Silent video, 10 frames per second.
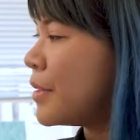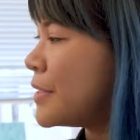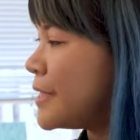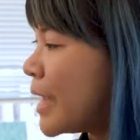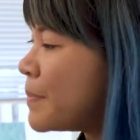the
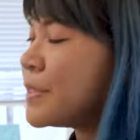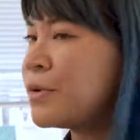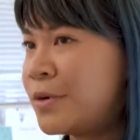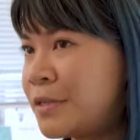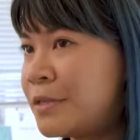steps in
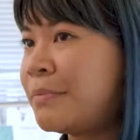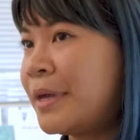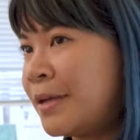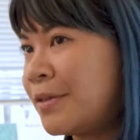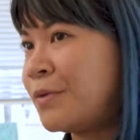order to
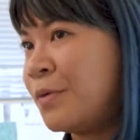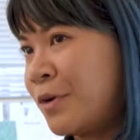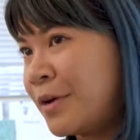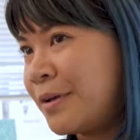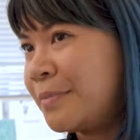make the
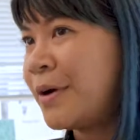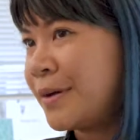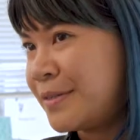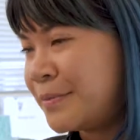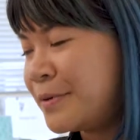work
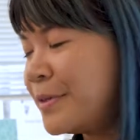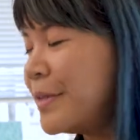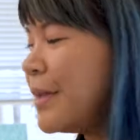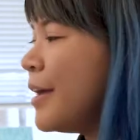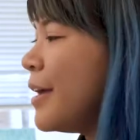
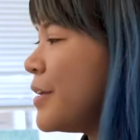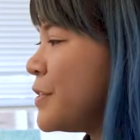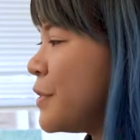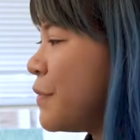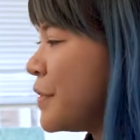possible.
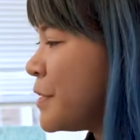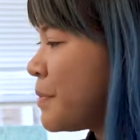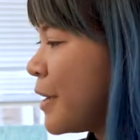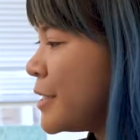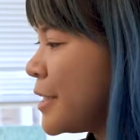So for this
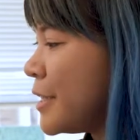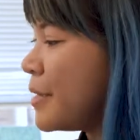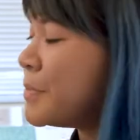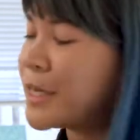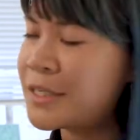project, the
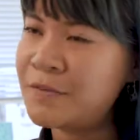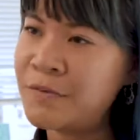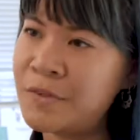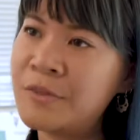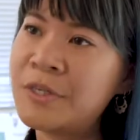objective
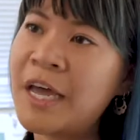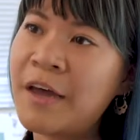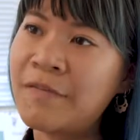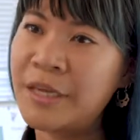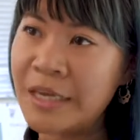was to
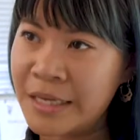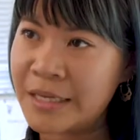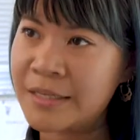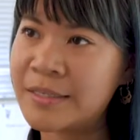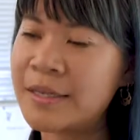have
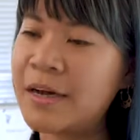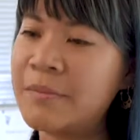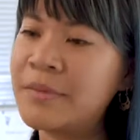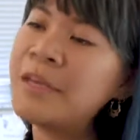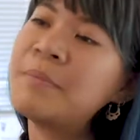kids
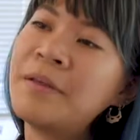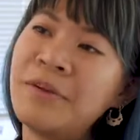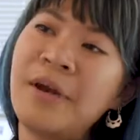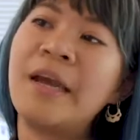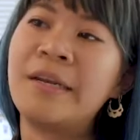think about
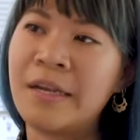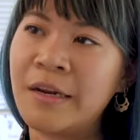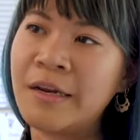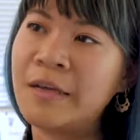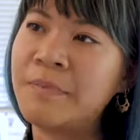their
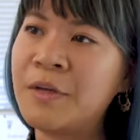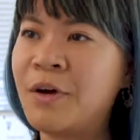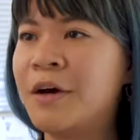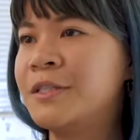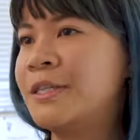identity
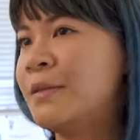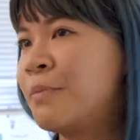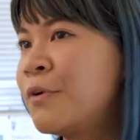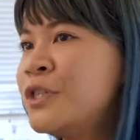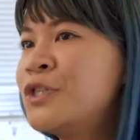beyond just the
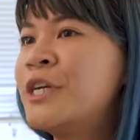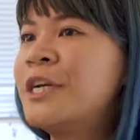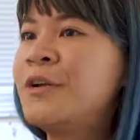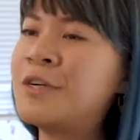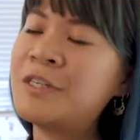
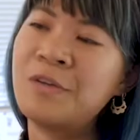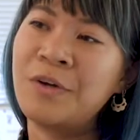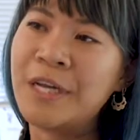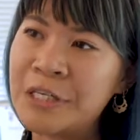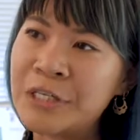portrait or just
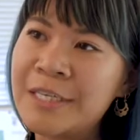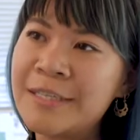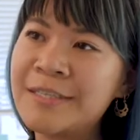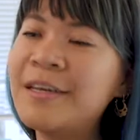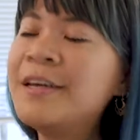their
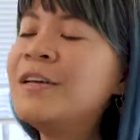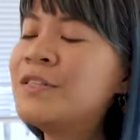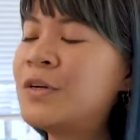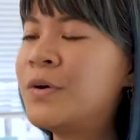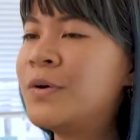interests.
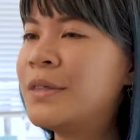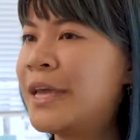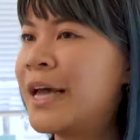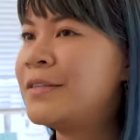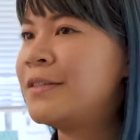So
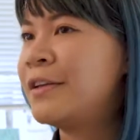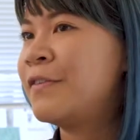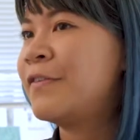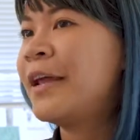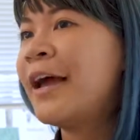they had to think of an